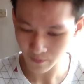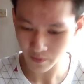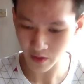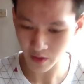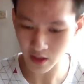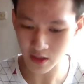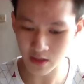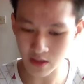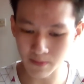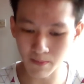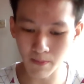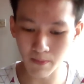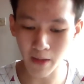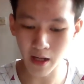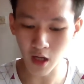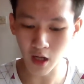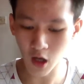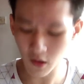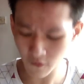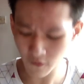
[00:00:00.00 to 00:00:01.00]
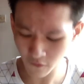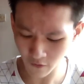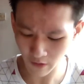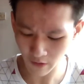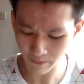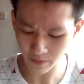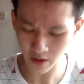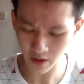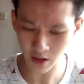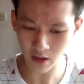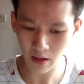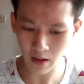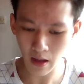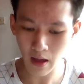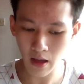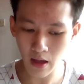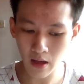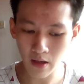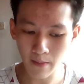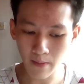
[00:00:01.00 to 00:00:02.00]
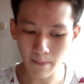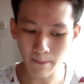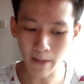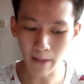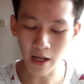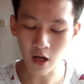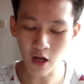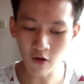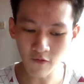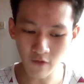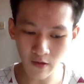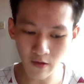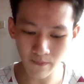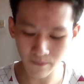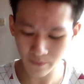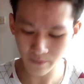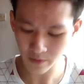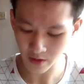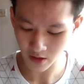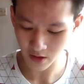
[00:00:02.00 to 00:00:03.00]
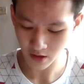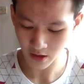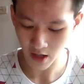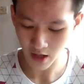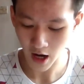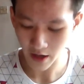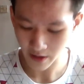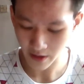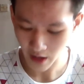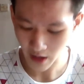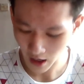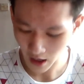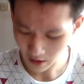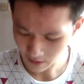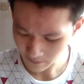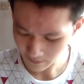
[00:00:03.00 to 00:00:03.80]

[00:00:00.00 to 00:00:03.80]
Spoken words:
There is butt out from the RAR.